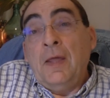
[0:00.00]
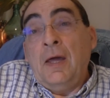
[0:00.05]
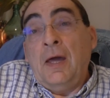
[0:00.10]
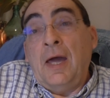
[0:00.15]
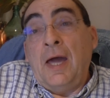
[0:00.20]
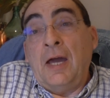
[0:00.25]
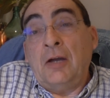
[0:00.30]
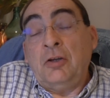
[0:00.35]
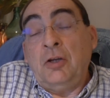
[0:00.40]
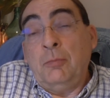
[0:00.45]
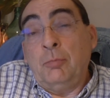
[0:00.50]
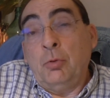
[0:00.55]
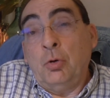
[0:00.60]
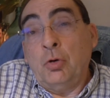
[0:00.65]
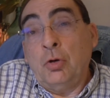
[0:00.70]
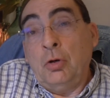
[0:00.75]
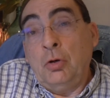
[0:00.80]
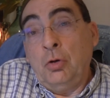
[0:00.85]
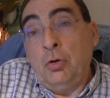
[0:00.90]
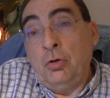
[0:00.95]
actually
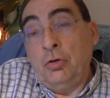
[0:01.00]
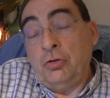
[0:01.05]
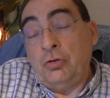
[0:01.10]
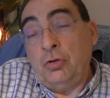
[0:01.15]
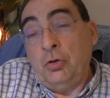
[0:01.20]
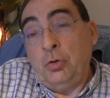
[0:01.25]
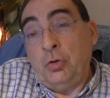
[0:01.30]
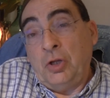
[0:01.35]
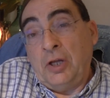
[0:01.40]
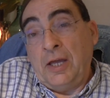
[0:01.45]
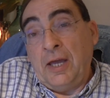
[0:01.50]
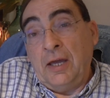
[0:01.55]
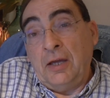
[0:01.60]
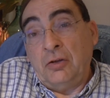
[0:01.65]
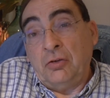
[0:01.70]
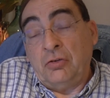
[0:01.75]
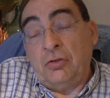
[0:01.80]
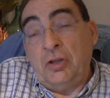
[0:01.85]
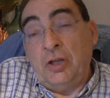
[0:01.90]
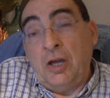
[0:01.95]
brought a lawsuit
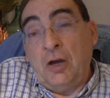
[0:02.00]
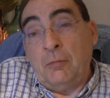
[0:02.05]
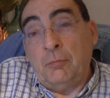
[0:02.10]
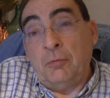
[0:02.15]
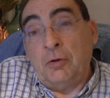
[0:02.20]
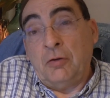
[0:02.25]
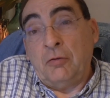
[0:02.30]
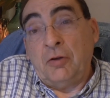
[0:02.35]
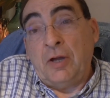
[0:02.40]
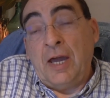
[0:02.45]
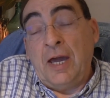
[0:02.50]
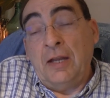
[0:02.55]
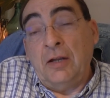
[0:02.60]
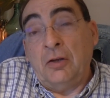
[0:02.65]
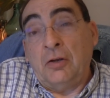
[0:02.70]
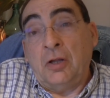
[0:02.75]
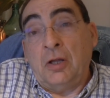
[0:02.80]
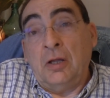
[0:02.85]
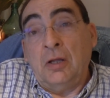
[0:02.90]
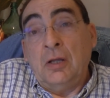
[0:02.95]
against the government of
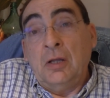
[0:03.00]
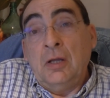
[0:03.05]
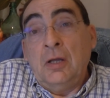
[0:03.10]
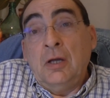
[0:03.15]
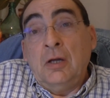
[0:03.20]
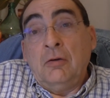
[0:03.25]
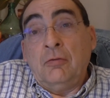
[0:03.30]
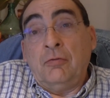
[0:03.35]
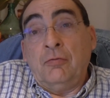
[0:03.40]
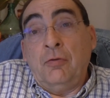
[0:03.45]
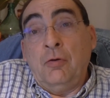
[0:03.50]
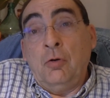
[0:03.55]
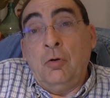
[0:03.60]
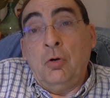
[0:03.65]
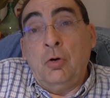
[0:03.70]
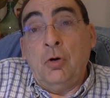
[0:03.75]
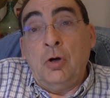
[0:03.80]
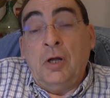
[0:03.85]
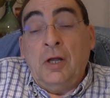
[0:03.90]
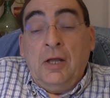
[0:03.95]
Canada
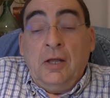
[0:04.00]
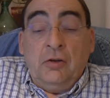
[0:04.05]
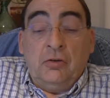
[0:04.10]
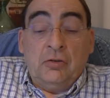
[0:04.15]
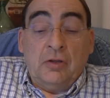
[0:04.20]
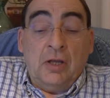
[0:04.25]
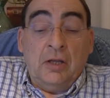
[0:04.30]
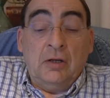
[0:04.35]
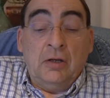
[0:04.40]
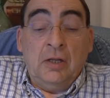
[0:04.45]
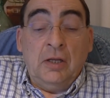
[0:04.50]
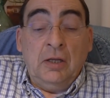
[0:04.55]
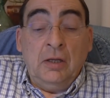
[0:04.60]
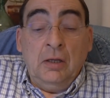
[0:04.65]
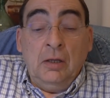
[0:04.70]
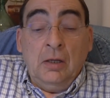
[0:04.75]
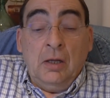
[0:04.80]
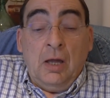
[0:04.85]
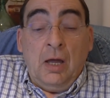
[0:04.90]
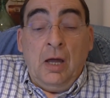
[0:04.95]
for
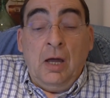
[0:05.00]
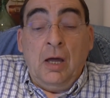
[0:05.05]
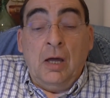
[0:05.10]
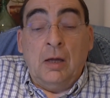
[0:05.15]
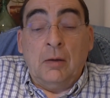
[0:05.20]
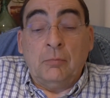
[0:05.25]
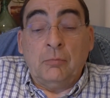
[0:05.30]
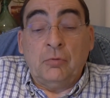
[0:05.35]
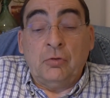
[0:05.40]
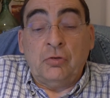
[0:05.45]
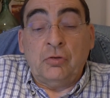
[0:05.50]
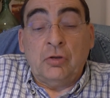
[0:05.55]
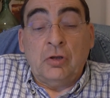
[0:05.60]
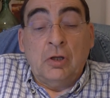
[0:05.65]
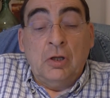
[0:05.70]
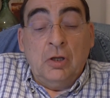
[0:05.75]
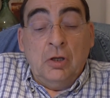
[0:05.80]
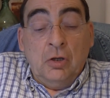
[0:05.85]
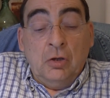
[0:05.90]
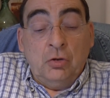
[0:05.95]
sending arms
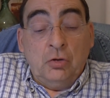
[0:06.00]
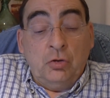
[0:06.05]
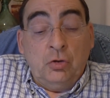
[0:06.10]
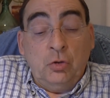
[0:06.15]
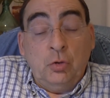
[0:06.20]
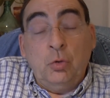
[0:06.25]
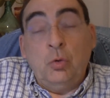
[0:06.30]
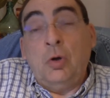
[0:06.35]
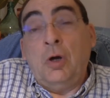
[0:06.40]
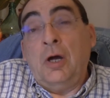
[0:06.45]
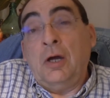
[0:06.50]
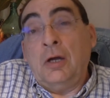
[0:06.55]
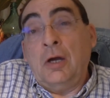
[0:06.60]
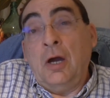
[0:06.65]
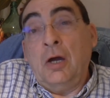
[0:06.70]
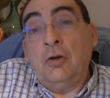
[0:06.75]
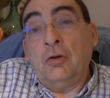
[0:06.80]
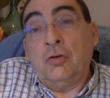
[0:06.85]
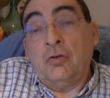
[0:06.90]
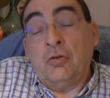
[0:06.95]
to a
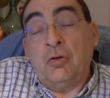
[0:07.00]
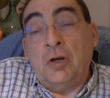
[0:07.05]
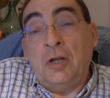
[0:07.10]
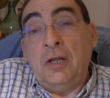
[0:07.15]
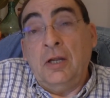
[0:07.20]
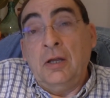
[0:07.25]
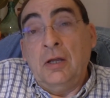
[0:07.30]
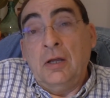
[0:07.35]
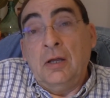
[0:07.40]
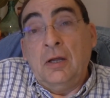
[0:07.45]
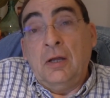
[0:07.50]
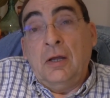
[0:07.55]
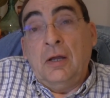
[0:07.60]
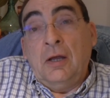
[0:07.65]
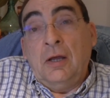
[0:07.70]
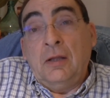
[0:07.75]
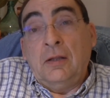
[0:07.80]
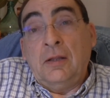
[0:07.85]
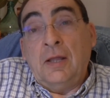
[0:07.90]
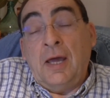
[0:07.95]
country
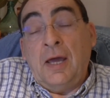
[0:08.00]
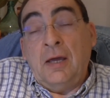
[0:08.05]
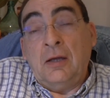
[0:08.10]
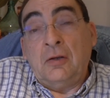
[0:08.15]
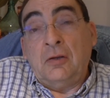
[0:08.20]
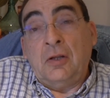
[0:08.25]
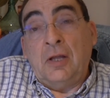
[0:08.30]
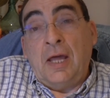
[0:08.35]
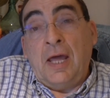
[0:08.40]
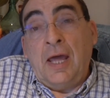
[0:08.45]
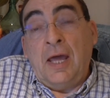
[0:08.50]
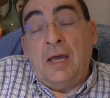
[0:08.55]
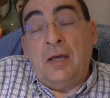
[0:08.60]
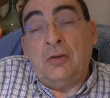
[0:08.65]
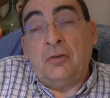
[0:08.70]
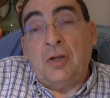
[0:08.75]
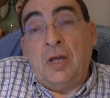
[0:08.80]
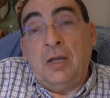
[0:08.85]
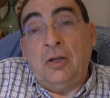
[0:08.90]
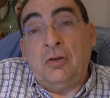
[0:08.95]
that
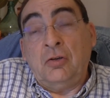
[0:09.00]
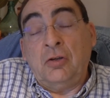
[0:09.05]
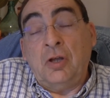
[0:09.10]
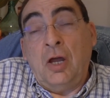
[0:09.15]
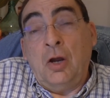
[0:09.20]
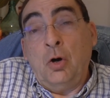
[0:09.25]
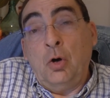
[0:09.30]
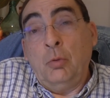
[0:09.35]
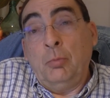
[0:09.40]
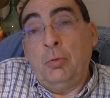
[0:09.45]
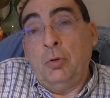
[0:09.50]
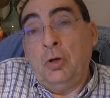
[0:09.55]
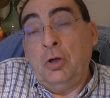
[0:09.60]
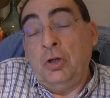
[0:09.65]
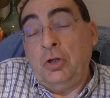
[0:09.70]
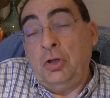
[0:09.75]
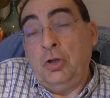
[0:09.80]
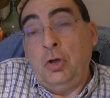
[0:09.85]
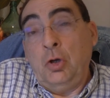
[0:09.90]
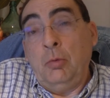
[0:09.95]
has a terrible
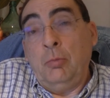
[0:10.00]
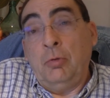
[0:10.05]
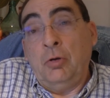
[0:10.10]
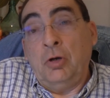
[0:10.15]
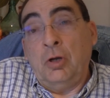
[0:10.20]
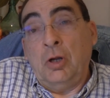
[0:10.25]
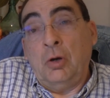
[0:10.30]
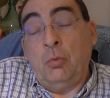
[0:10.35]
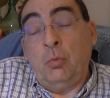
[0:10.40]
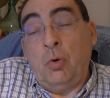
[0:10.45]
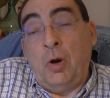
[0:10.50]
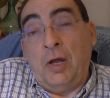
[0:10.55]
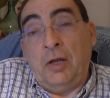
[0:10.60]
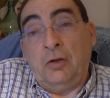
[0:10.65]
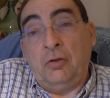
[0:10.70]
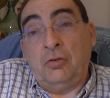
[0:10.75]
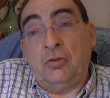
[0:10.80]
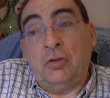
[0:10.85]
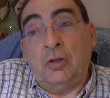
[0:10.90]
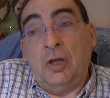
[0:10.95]
human
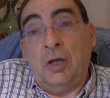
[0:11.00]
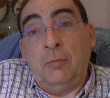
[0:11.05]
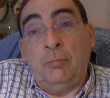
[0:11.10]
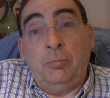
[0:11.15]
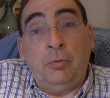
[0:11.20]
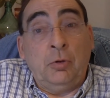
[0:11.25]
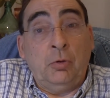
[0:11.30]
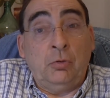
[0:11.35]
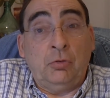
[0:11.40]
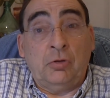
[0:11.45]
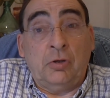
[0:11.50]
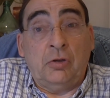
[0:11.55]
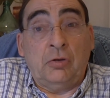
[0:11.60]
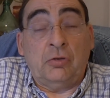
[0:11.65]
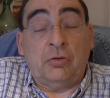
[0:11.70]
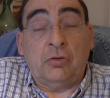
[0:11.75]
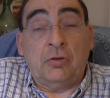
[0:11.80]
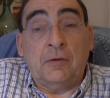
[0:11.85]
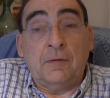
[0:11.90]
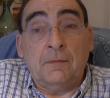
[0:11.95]
rights
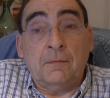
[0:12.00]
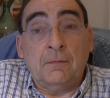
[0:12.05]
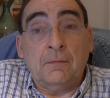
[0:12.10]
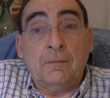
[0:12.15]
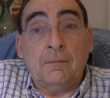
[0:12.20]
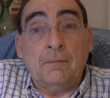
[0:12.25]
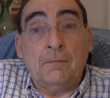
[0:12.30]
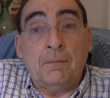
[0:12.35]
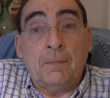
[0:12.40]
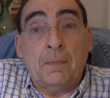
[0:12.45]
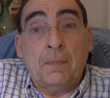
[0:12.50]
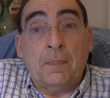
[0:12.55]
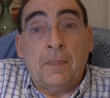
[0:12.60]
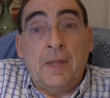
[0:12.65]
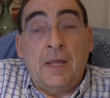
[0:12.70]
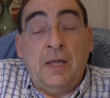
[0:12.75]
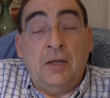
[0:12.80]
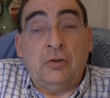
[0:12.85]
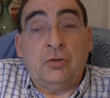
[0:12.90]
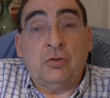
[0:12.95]
abuses
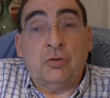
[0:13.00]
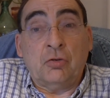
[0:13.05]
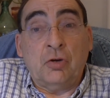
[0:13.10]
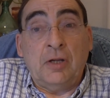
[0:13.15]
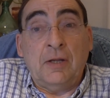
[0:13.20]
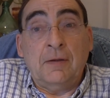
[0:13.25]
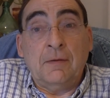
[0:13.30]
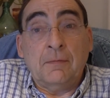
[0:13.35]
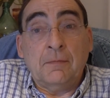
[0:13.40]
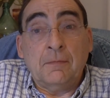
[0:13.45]
history.